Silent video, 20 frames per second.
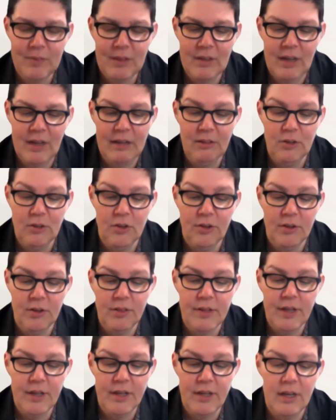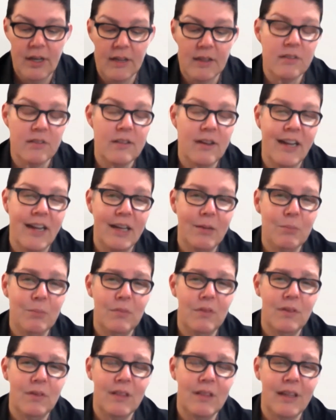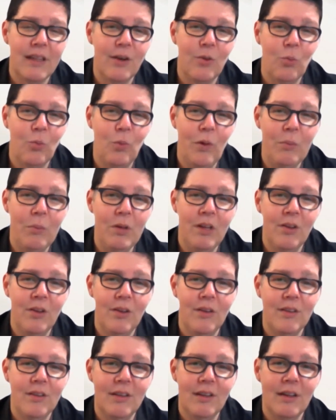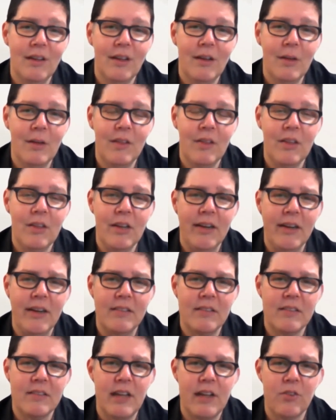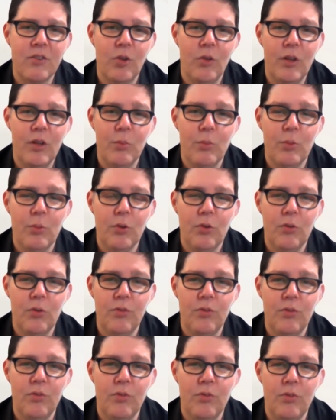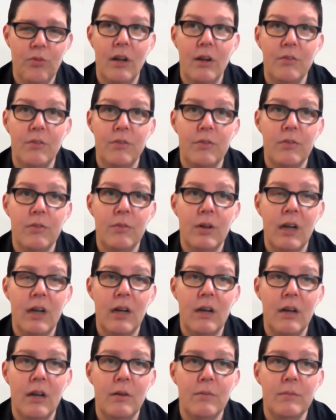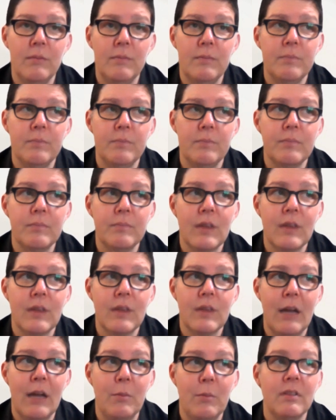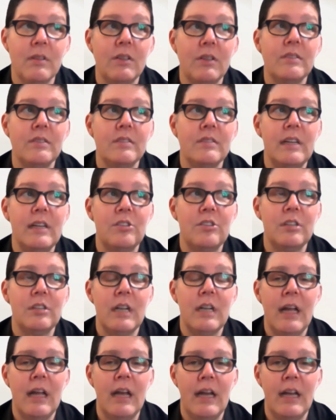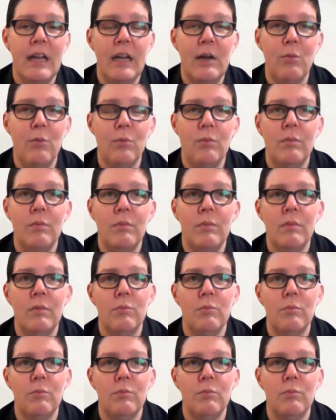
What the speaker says: I learned that at the time that women in the United States only approved of cannabis legalization at a